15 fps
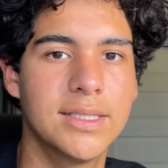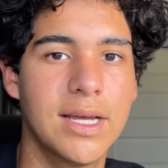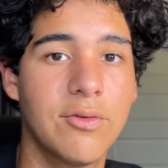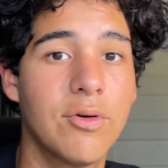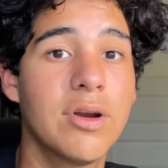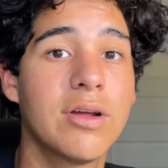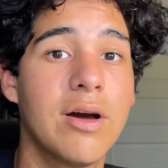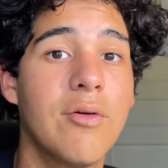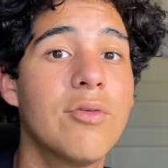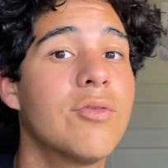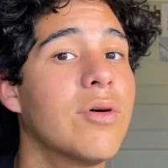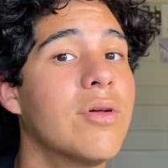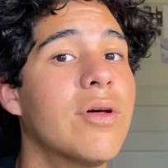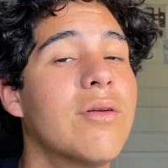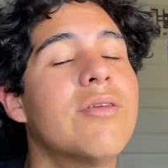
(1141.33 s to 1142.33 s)
I would
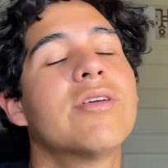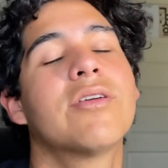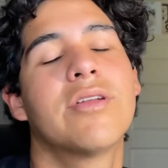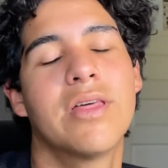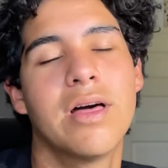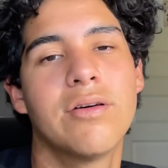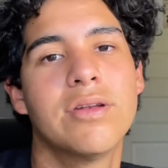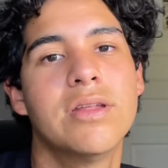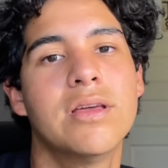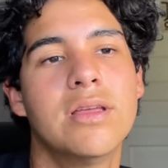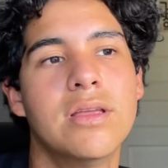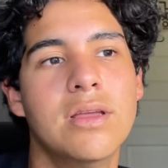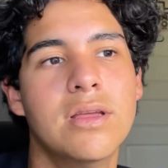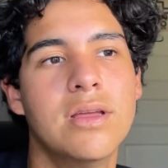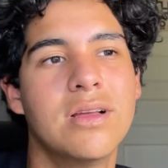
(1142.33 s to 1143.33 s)
rather go to that one.
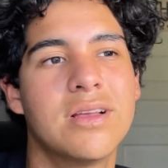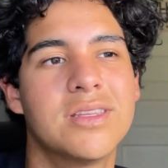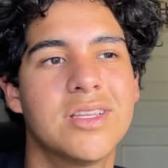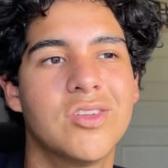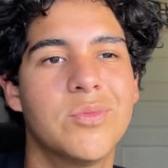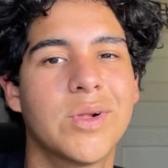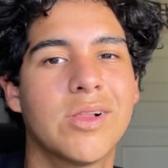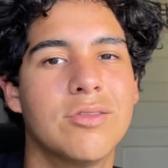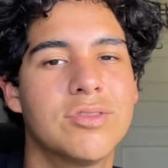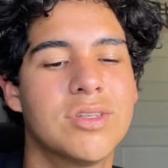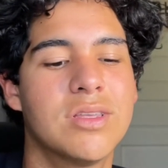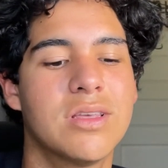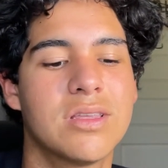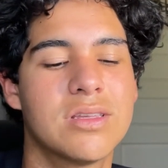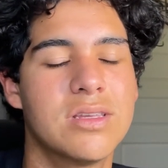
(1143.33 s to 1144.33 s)
It's a little bit closer to
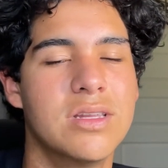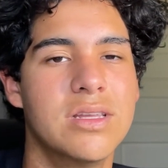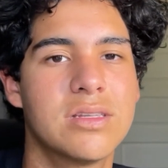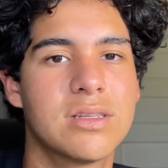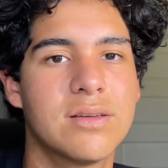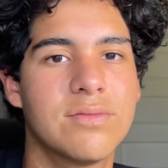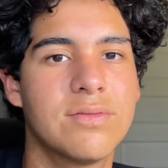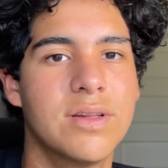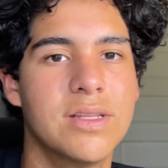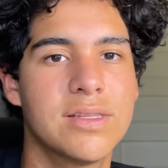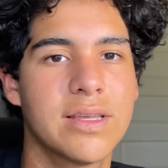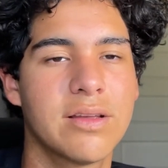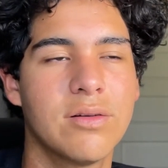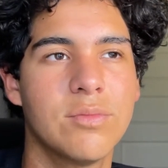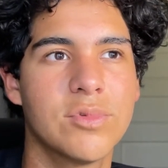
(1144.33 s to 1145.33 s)
like the city and stuff. And it's
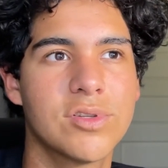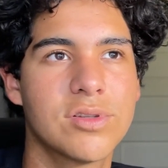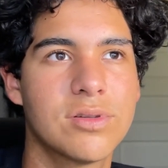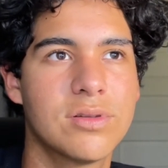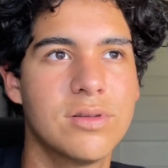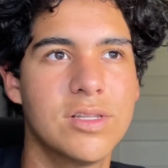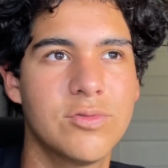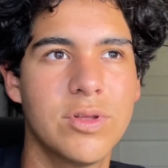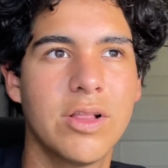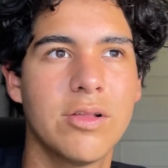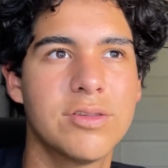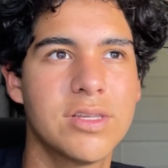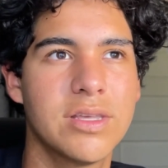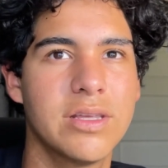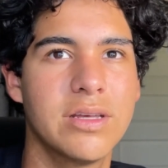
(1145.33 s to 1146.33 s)
like it's really close
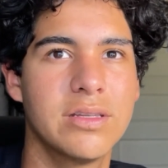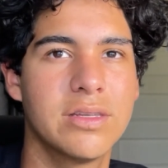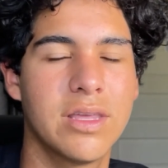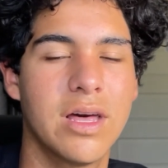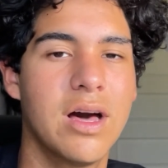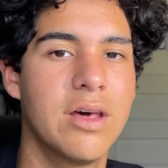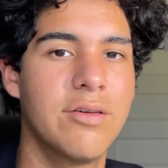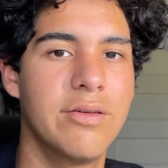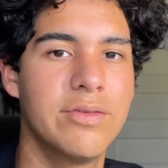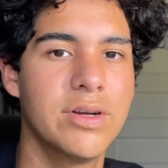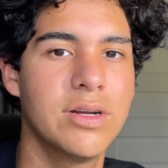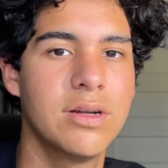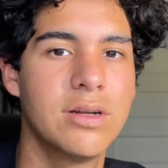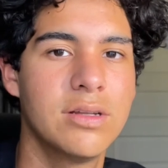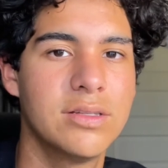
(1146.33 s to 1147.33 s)
to the Han River,
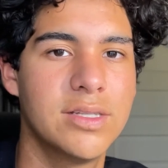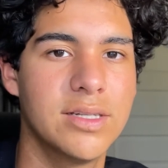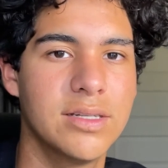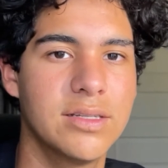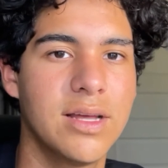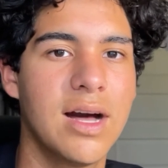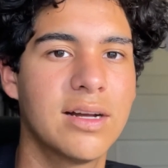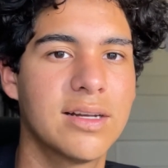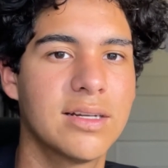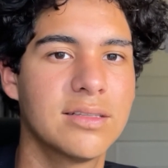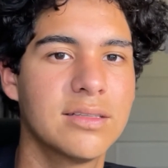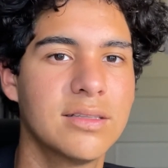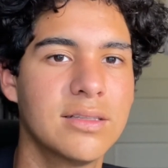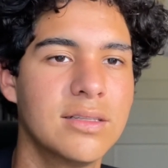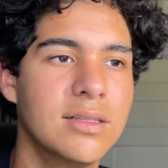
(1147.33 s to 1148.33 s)
to Hankang,
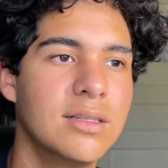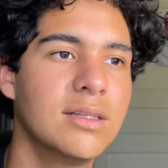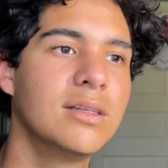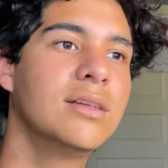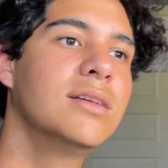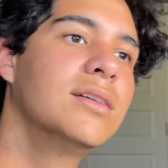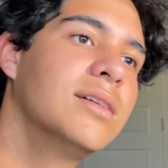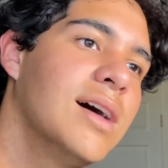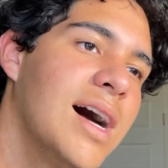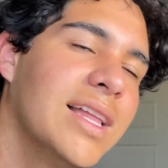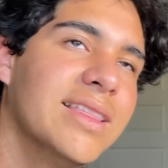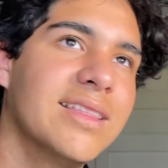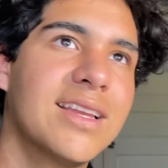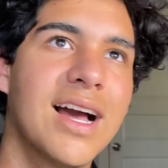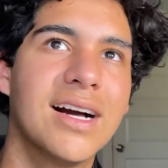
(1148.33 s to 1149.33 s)

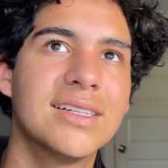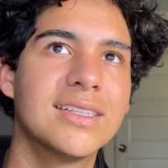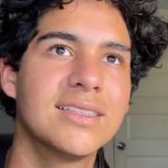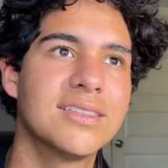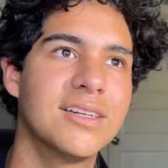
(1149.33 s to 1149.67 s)
Hankang,